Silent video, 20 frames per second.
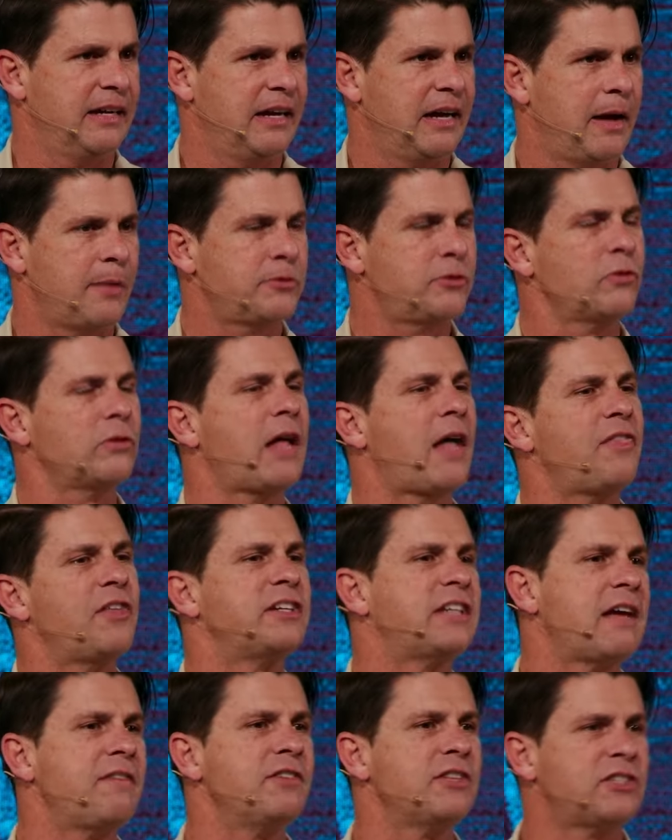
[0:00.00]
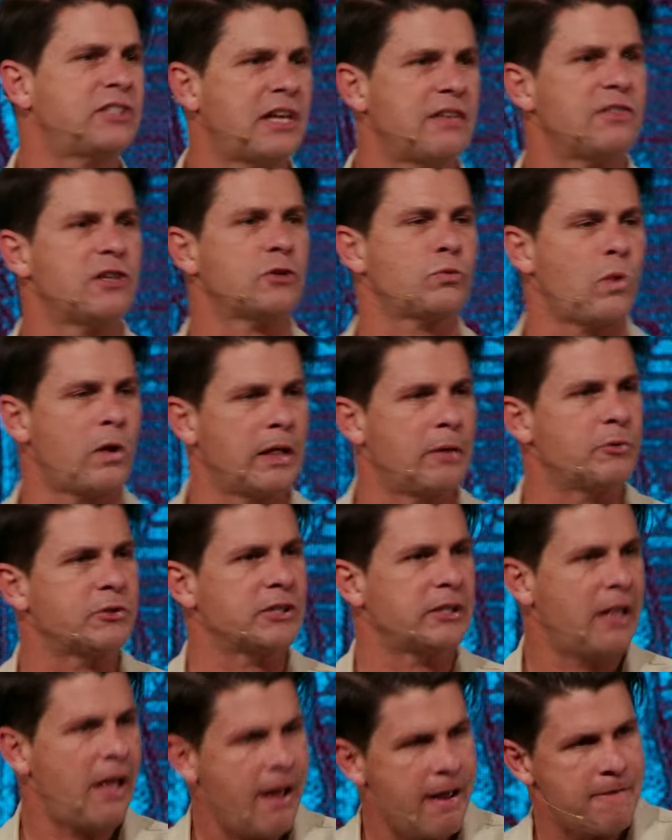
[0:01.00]
I'm so glad that David said this while he was
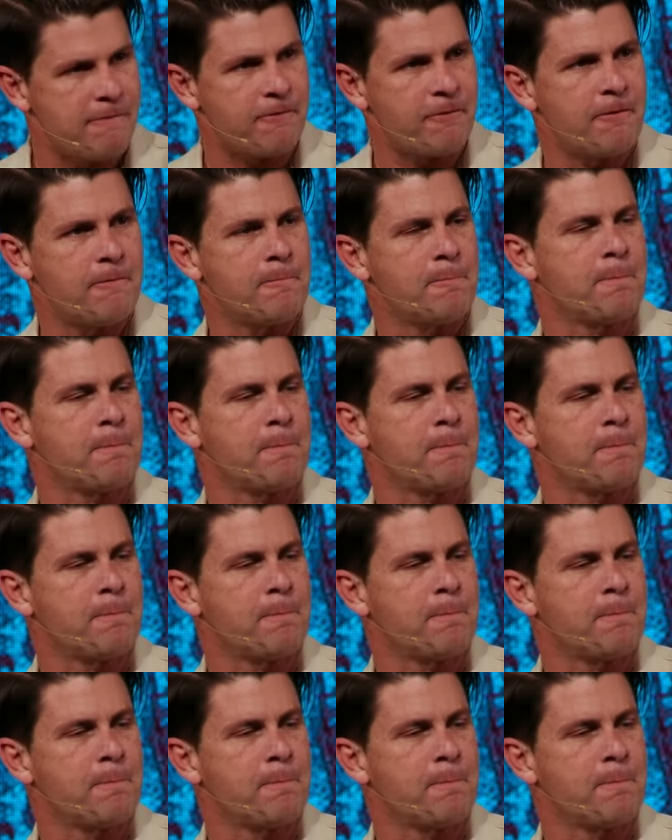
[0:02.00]
alive.